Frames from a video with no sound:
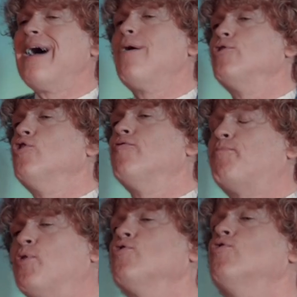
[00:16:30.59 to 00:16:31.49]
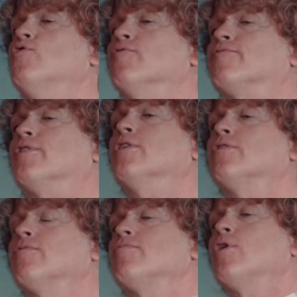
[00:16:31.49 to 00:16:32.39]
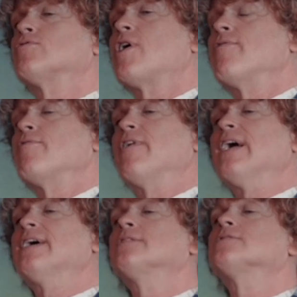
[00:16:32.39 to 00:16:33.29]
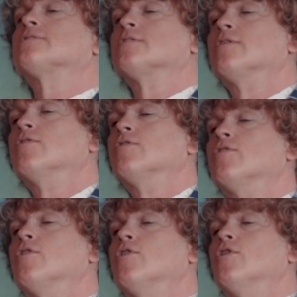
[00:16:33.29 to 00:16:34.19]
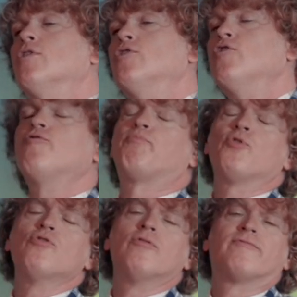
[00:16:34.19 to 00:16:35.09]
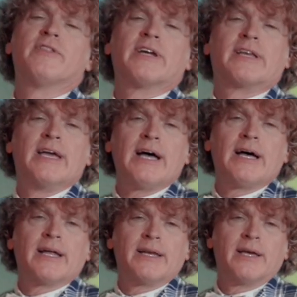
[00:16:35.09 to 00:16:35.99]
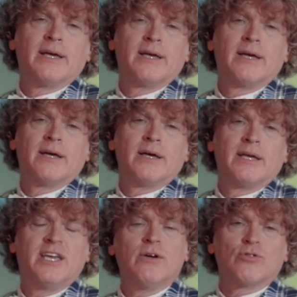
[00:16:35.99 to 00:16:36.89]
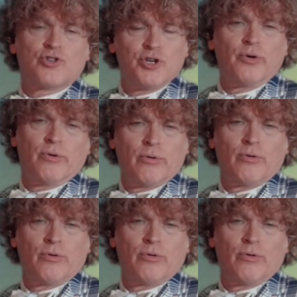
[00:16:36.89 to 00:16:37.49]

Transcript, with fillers: now you've proved those other things you've proved that God heals you